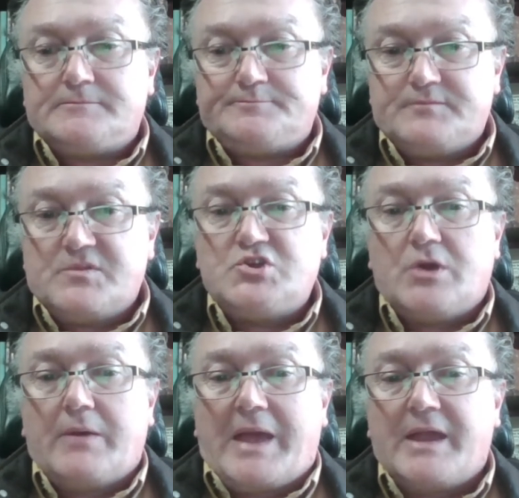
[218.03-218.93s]

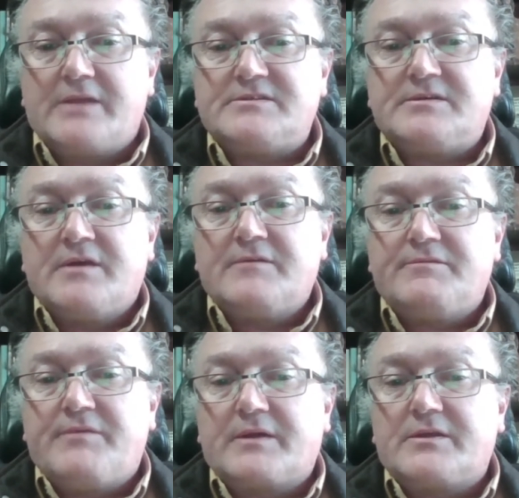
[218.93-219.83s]
Johannes
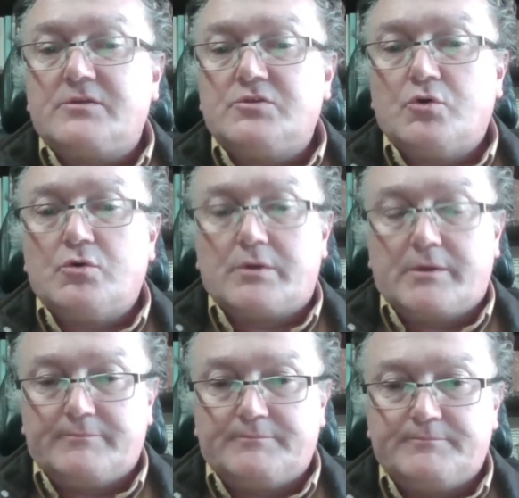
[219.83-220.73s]

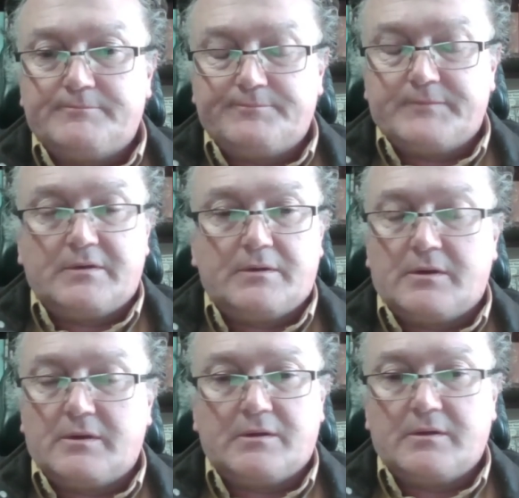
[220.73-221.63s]
Factotum.
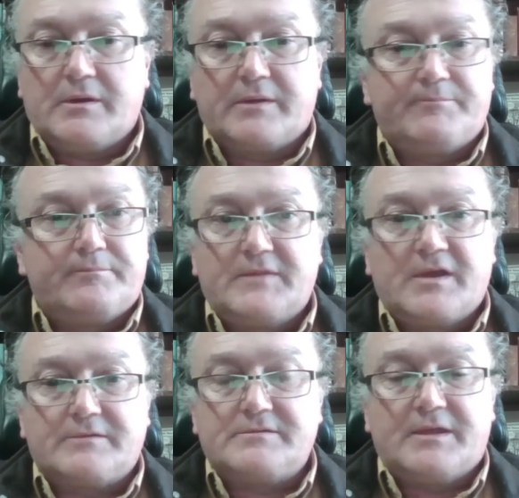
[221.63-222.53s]
I
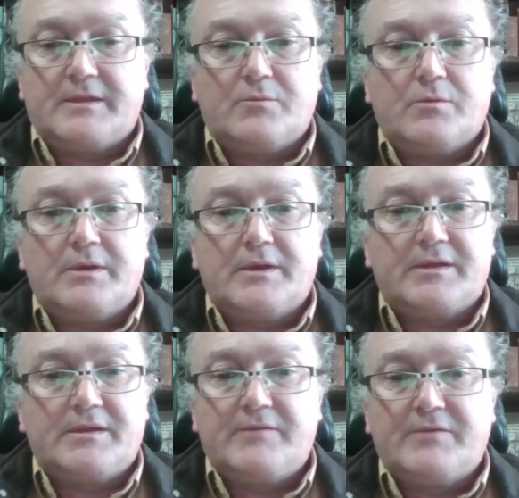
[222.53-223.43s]
can't stand that word, I
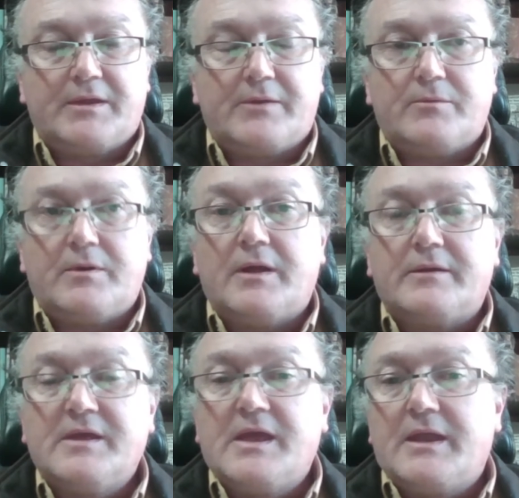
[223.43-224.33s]
can never get it right.
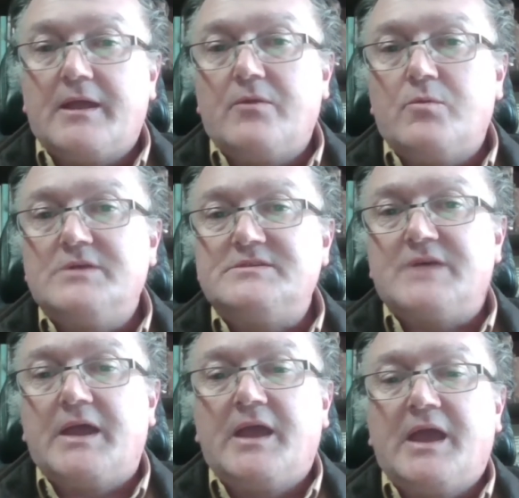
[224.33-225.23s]
In other words,
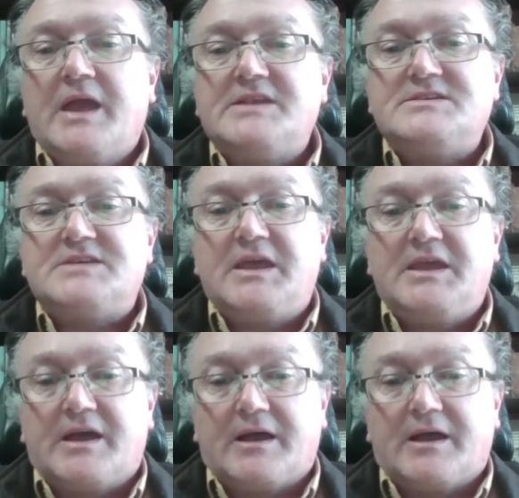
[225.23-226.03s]
a tinker,